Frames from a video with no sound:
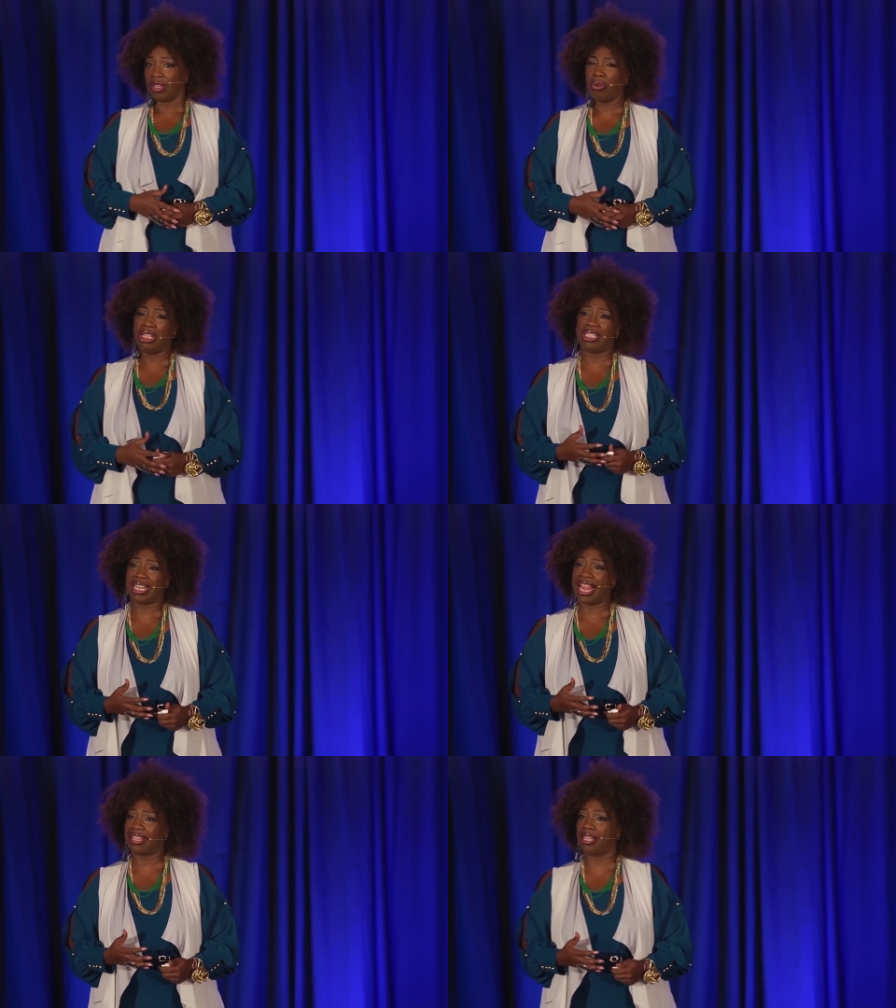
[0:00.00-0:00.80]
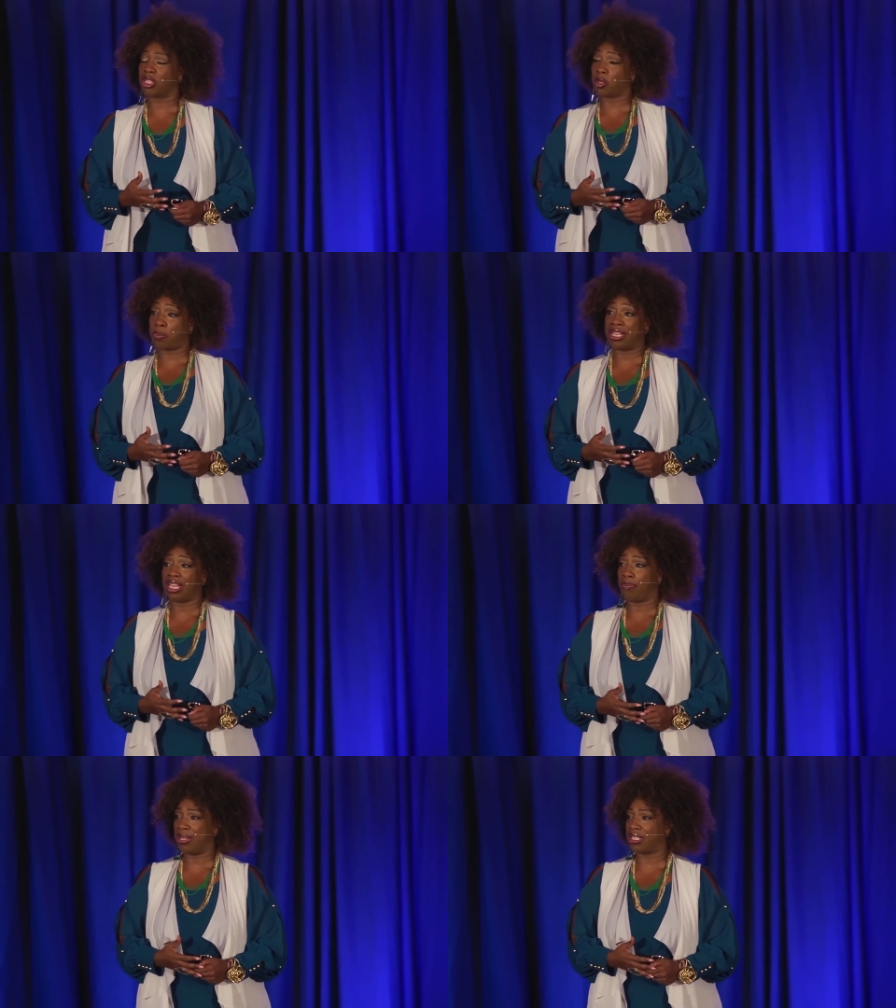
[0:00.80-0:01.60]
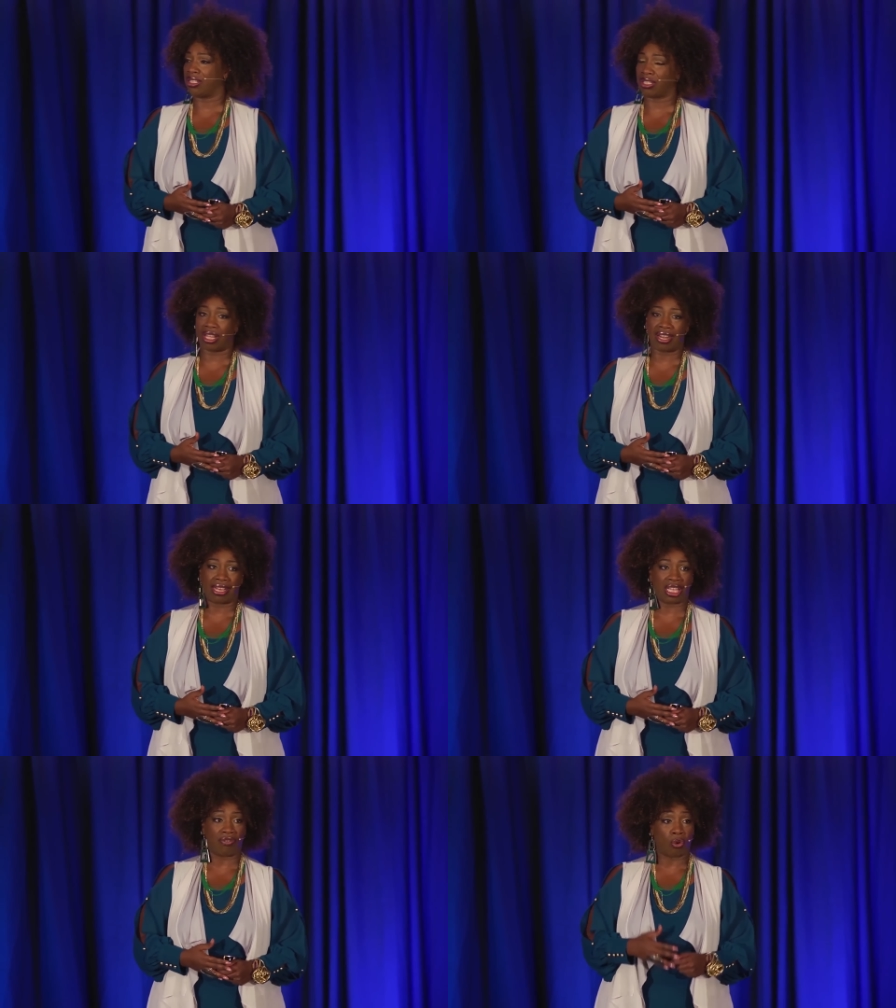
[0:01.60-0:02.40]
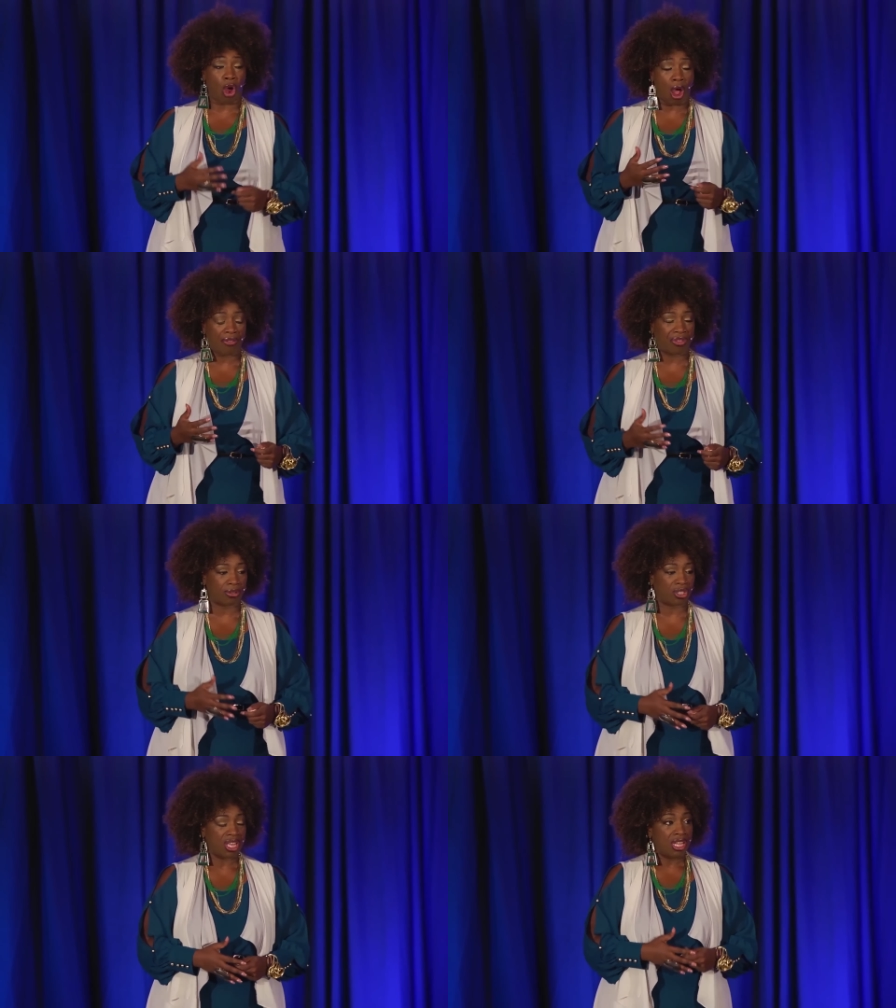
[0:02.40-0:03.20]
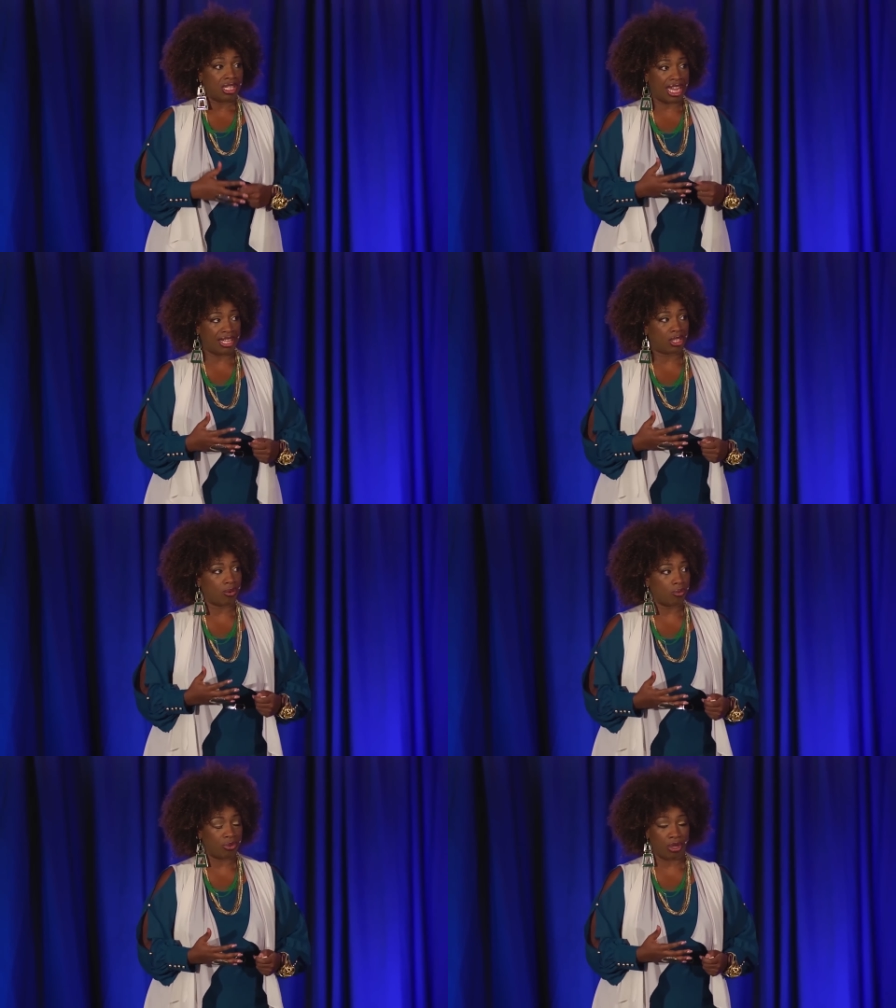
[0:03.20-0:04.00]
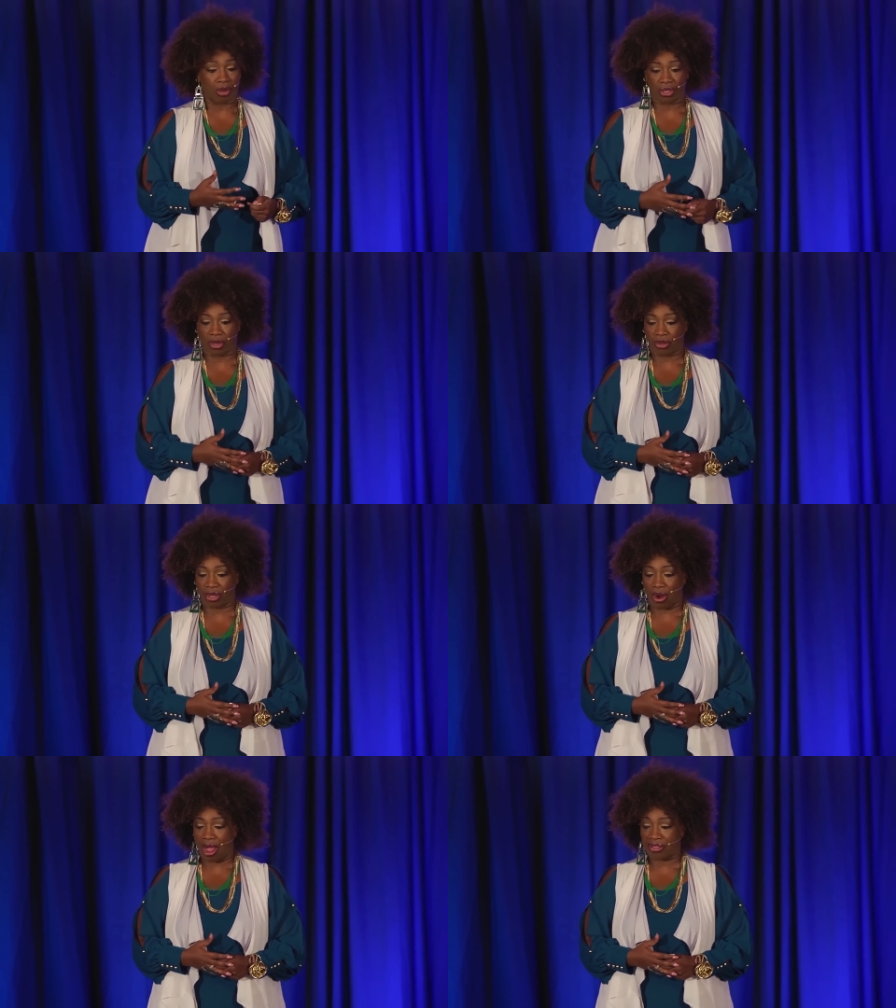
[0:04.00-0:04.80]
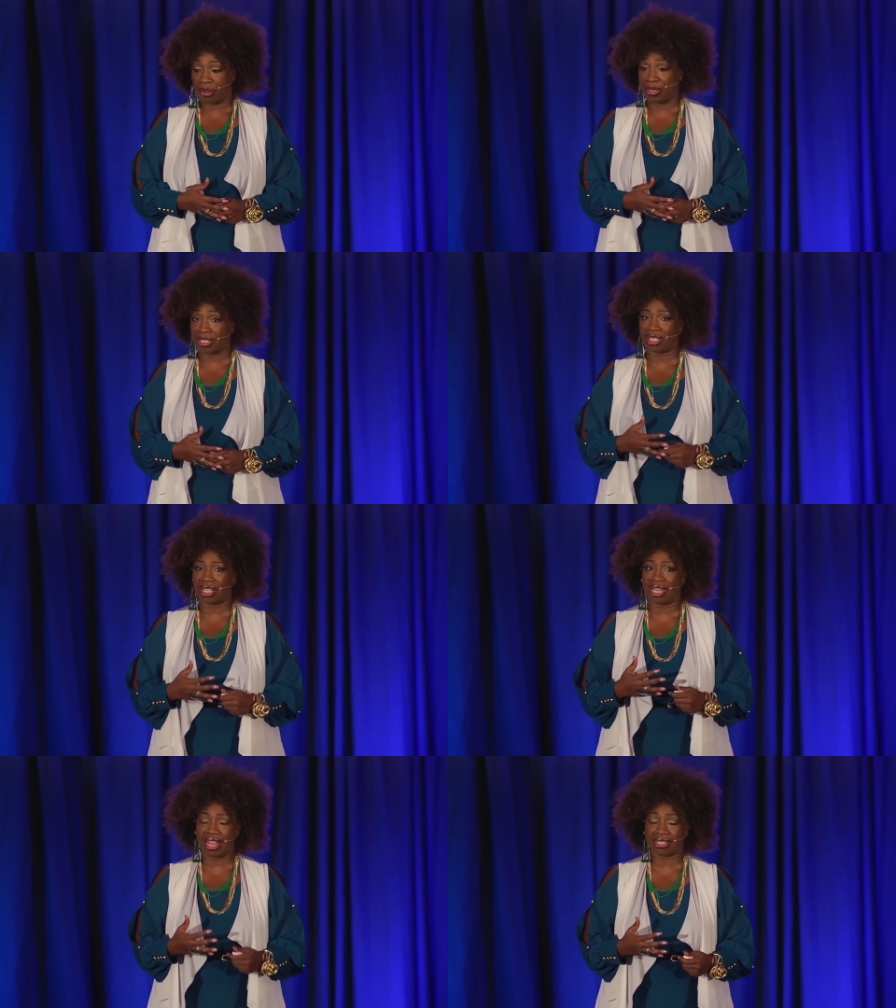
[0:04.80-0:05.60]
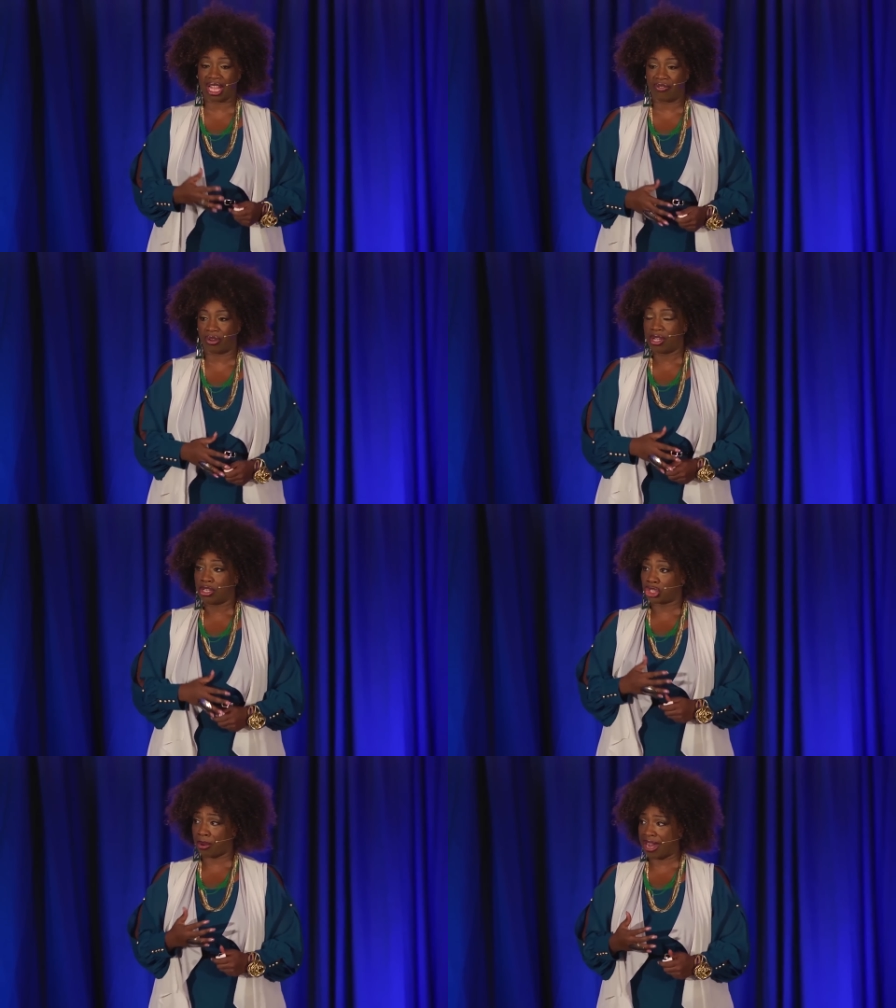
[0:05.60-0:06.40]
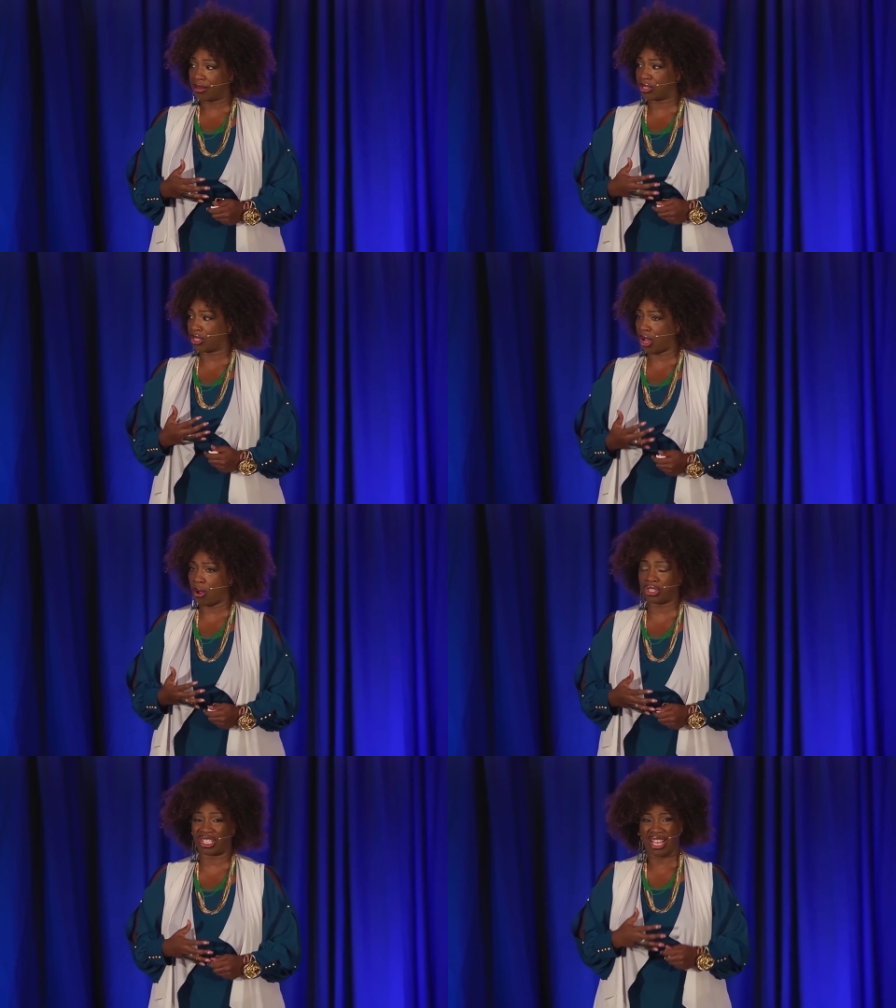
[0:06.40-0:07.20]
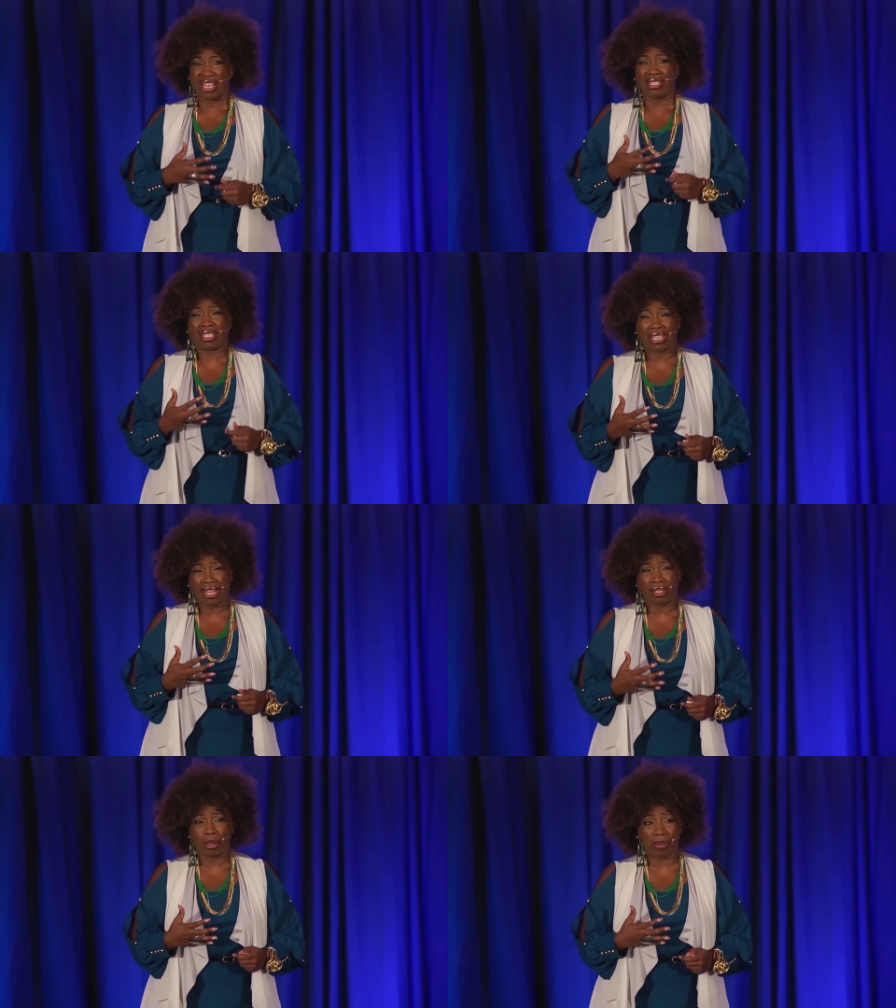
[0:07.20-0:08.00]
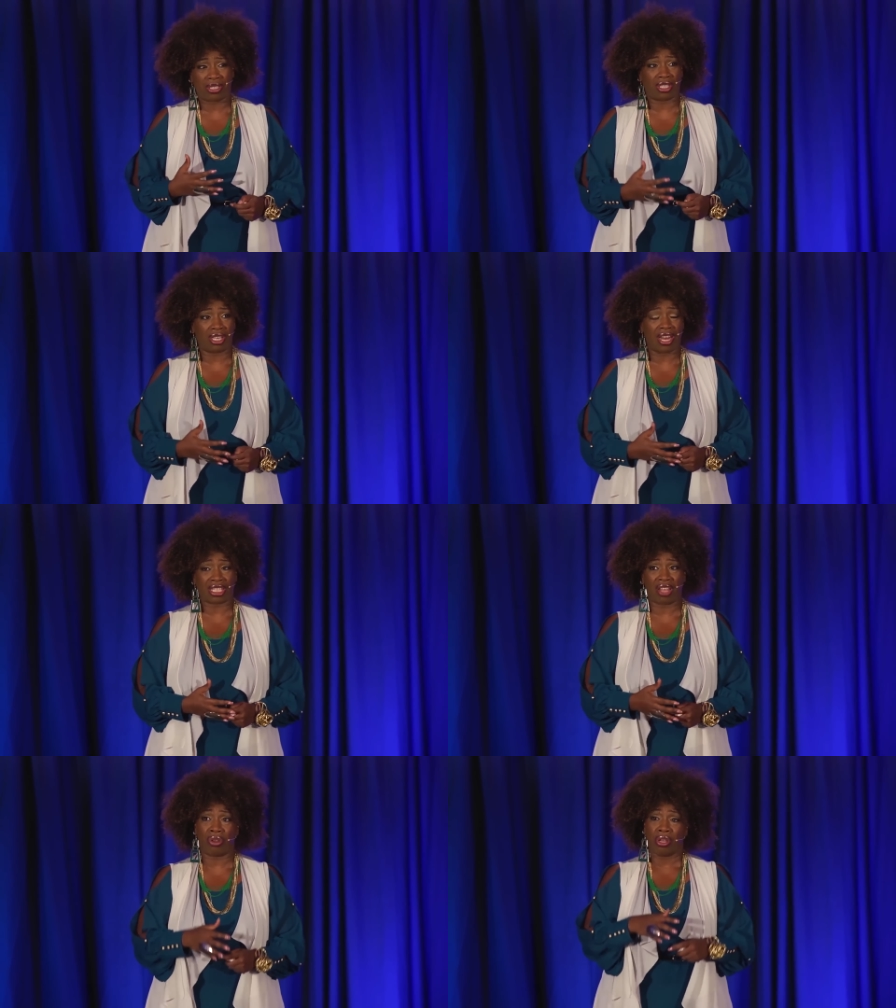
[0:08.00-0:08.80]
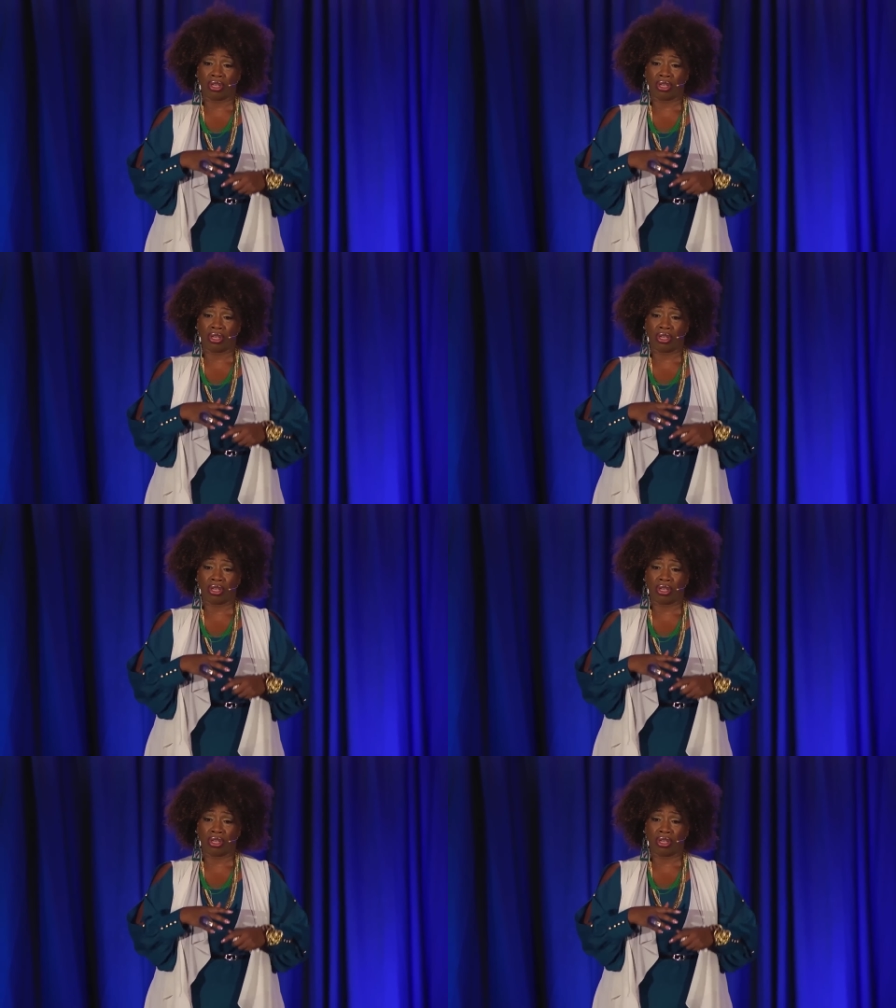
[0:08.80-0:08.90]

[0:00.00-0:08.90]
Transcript: really take their speaking business to the next level. Authors, take your, your, your, your author business to the next level. Trainers and coaches, to take your business to the next level,